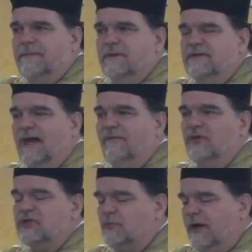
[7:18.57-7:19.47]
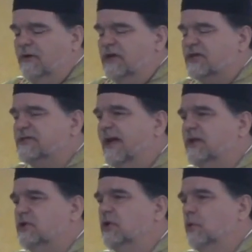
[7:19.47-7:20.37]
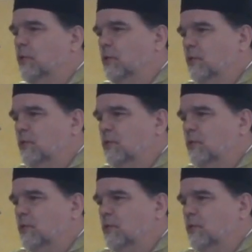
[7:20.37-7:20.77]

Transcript: The devil is the one who does not do